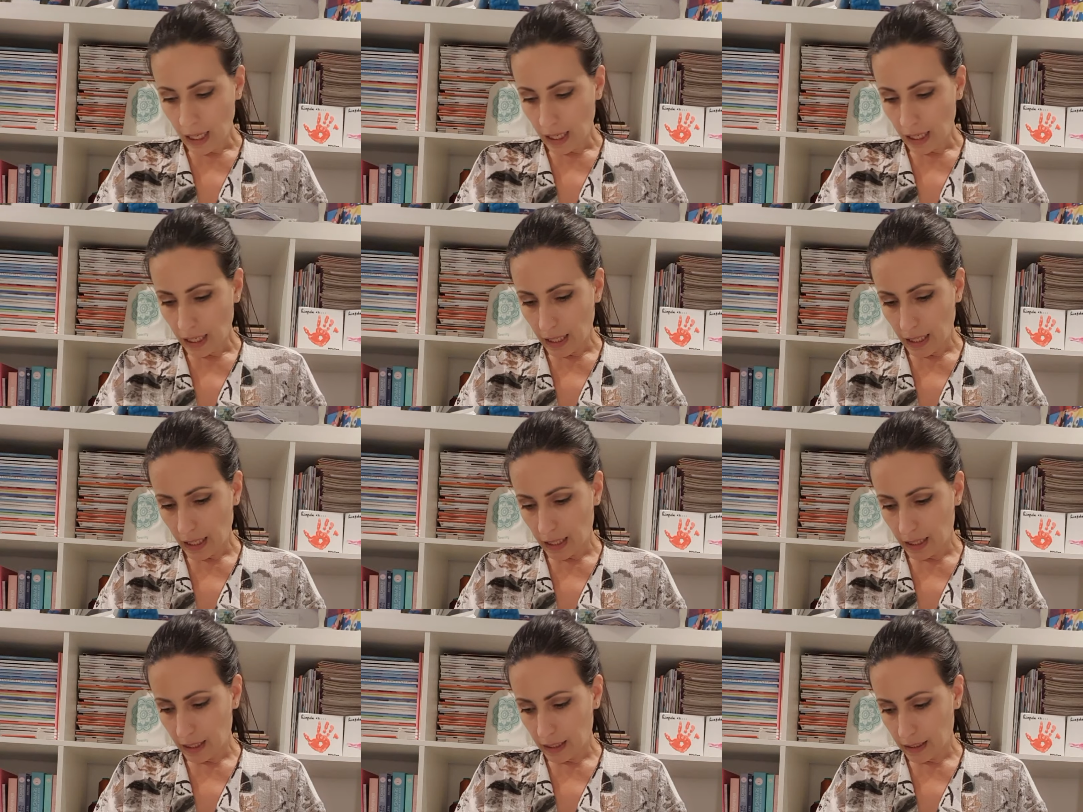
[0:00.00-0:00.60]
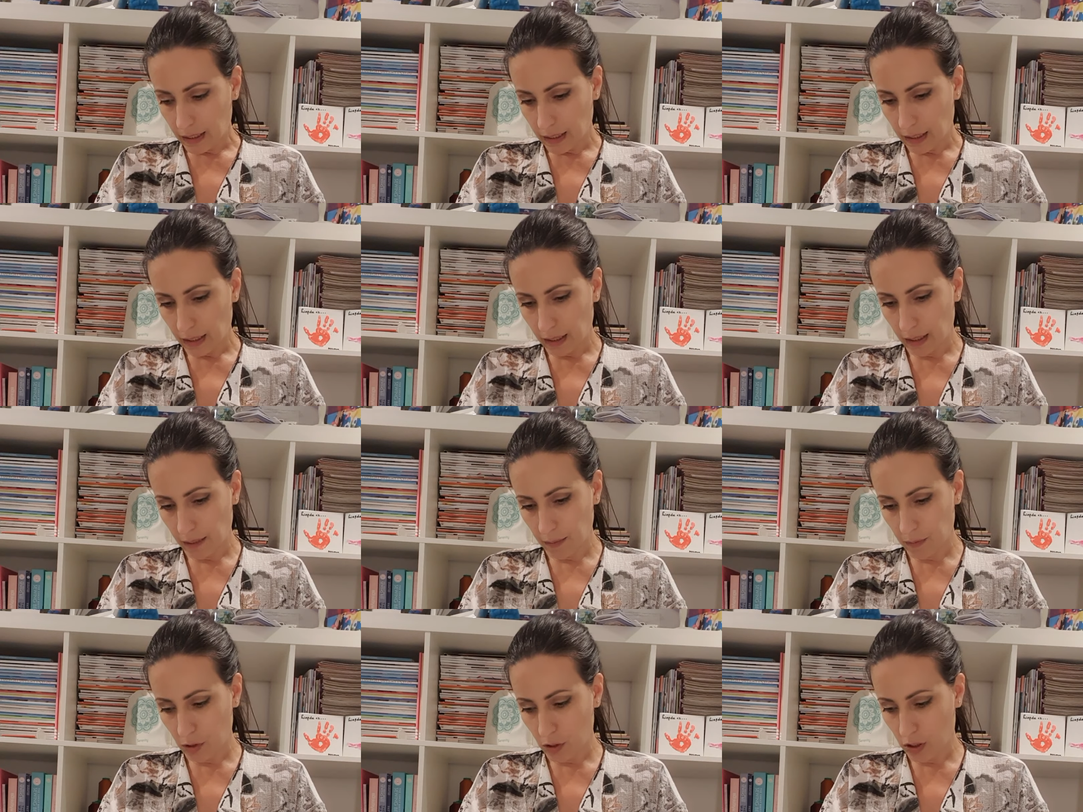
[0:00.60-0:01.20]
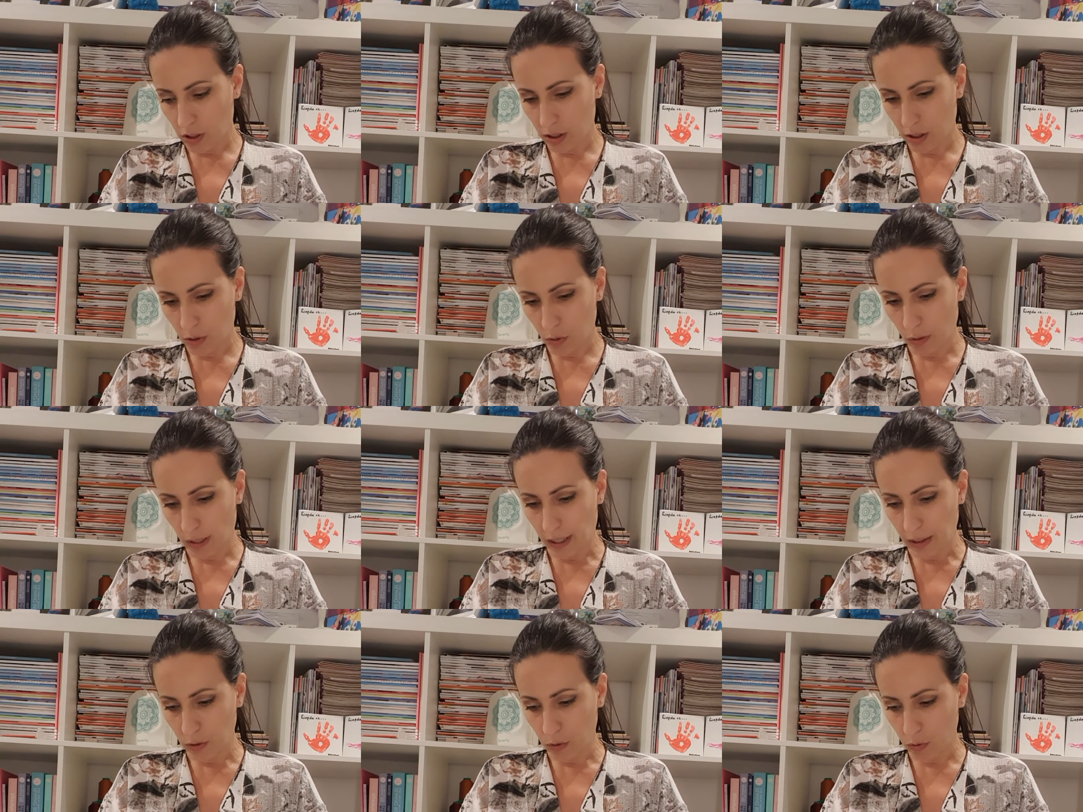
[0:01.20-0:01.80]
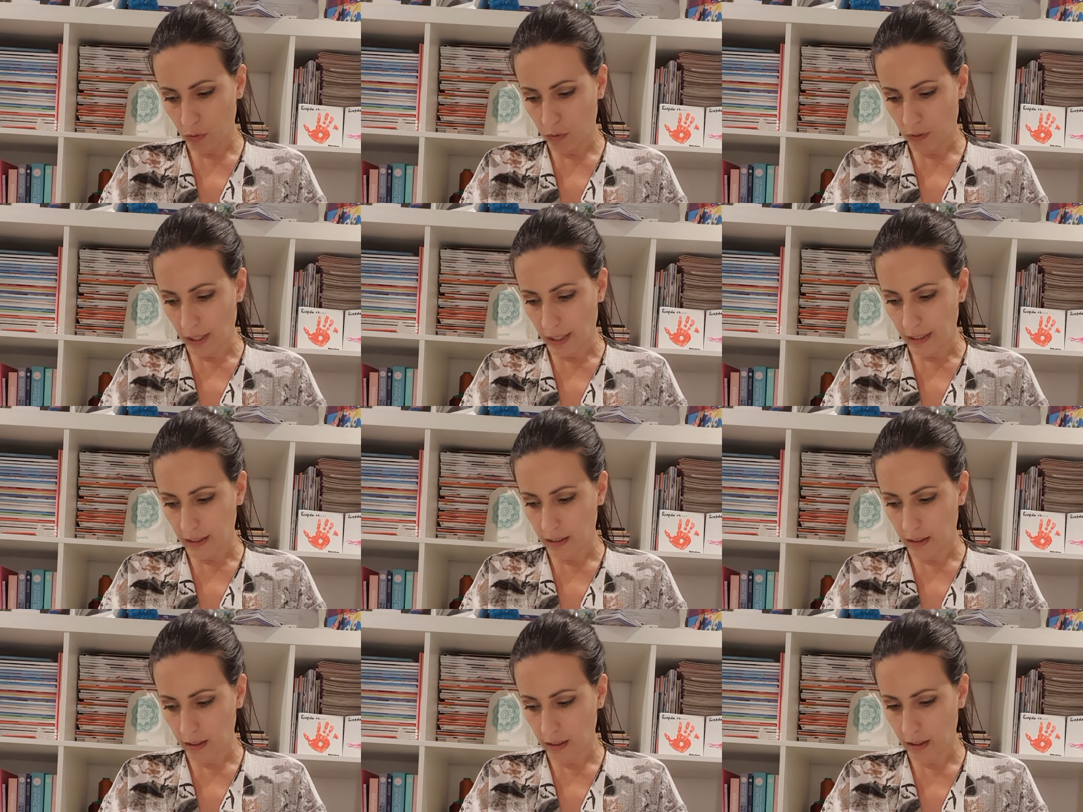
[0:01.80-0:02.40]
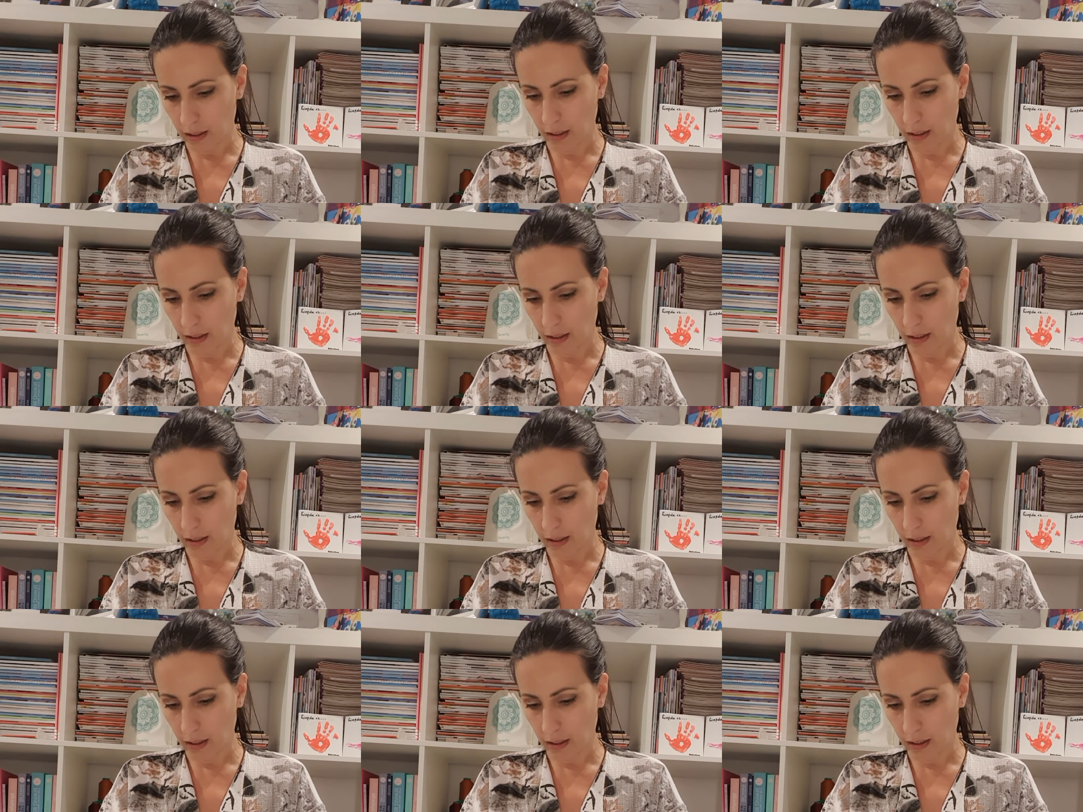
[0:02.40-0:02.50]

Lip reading: And I'm just trying to find,